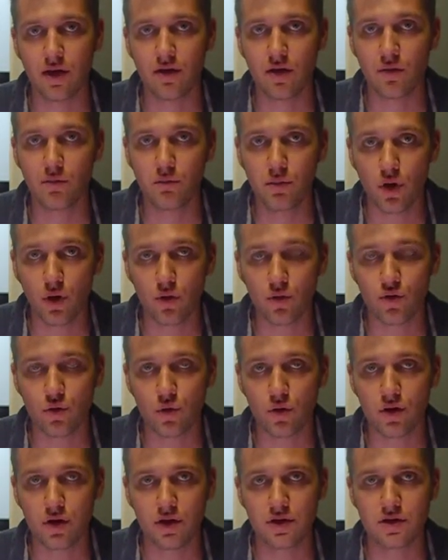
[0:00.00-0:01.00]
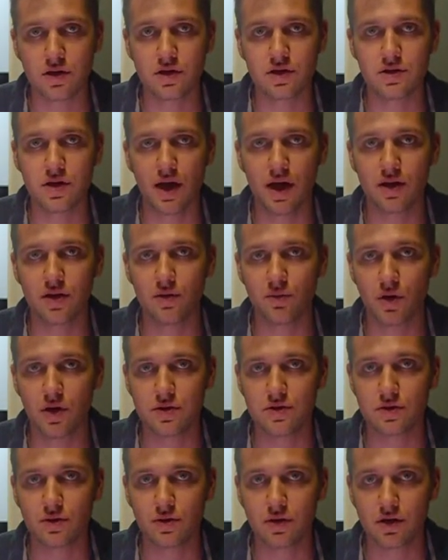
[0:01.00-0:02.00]
and they're both working to contract the
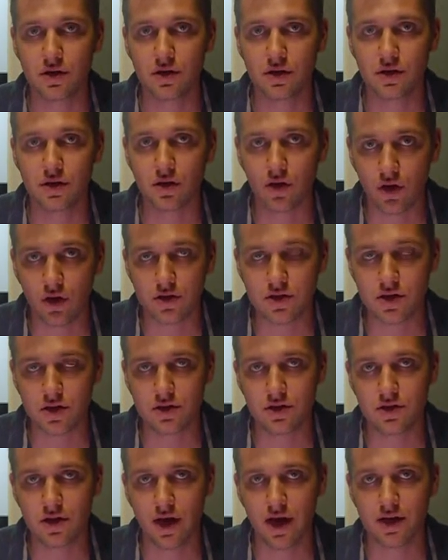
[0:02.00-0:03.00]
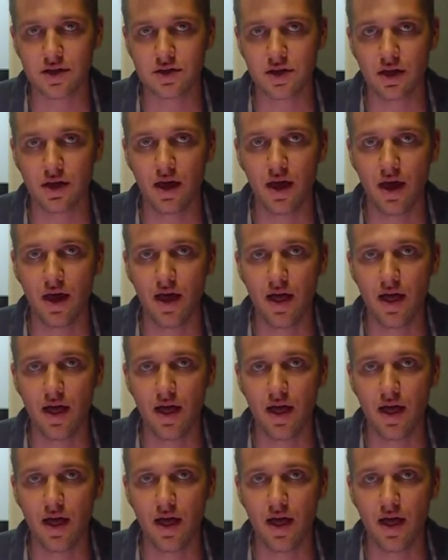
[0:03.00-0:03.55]
muscle and cause a contraction,